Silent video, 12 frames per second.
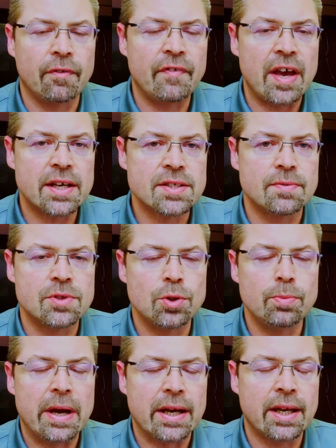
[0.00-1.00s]
effects of
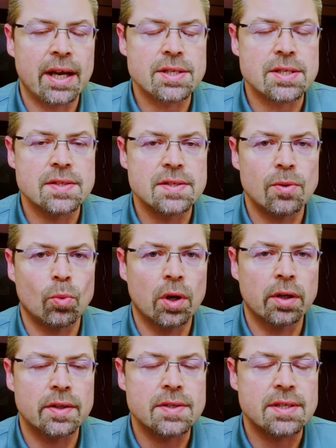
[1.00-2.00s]
two medications that
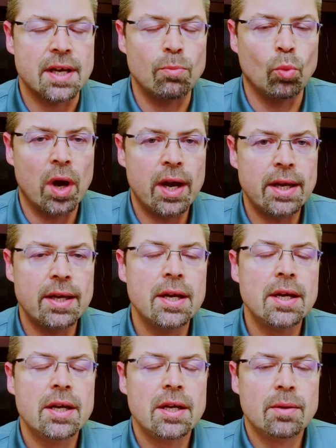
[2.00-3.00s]
work the same way
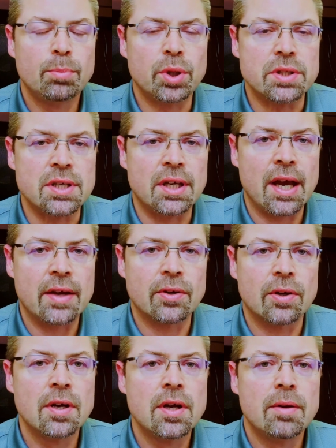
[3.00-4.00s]
put
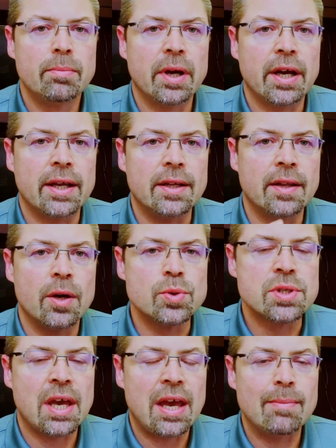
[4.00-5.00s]
together, but
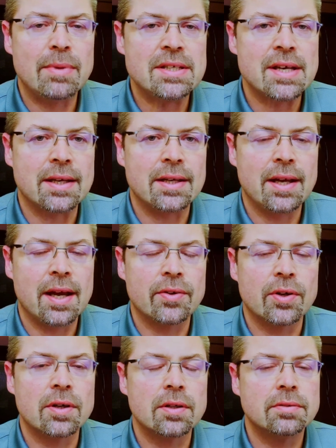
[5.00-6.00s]
those can be taken
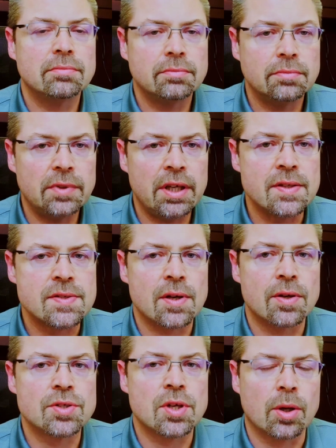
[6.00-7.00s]
together in
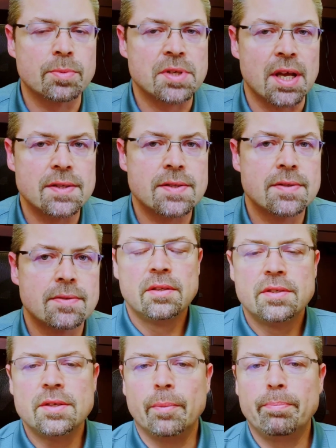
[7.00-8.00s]
certain circumstances.
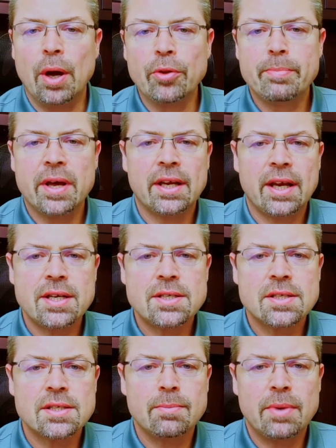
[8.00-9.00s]
So both
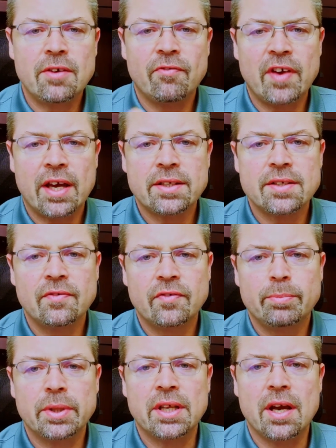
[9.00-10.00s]
medications can be
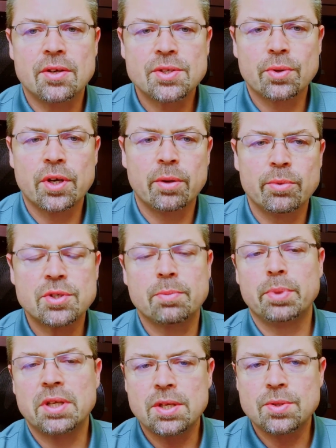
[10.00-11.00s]
effective, but they also come with some
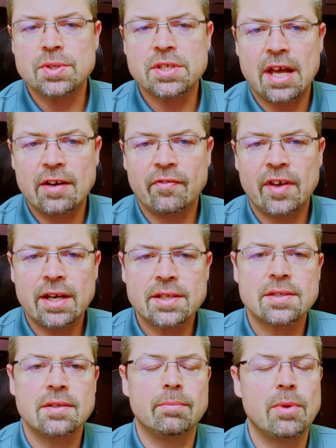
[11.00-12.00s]
potential side
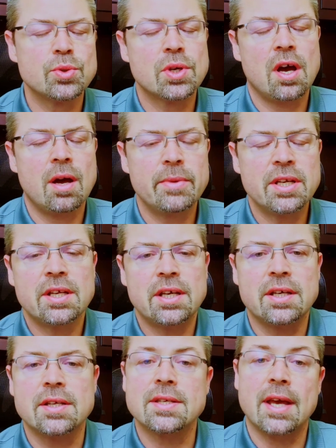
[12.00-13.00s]
effects. The most common
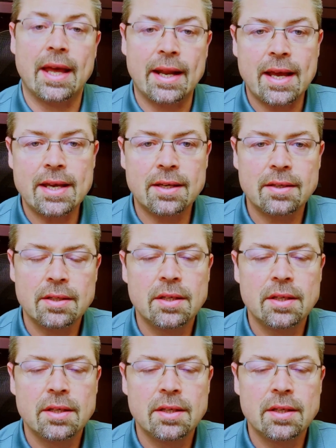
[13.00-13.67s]
is headache.